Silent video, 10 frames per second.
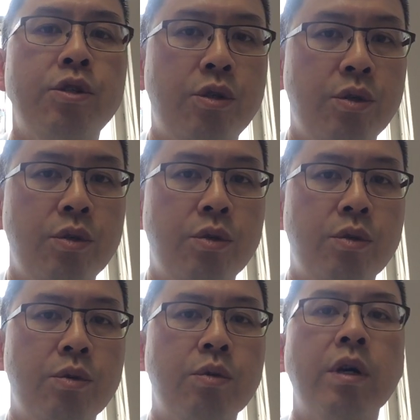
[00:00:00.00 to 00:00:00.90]

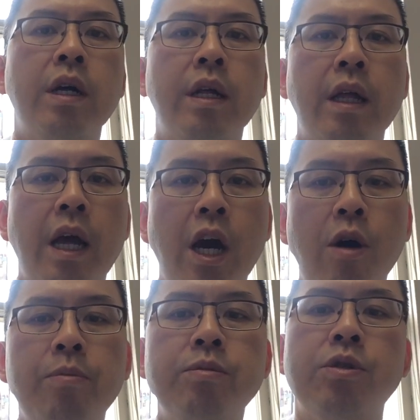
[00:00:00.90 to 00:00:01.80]
to
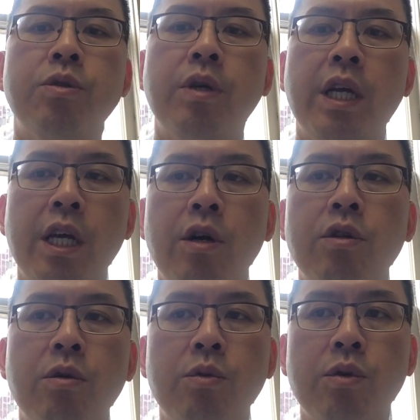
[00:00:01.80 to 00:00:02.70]
help to
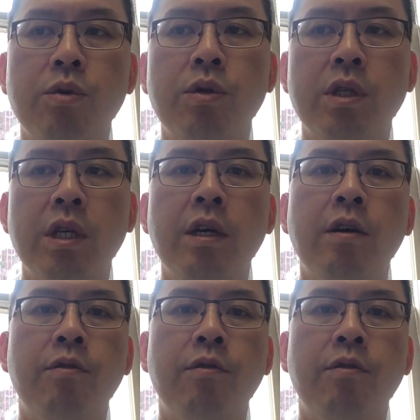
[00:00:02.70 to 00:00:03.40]
heal the wounds.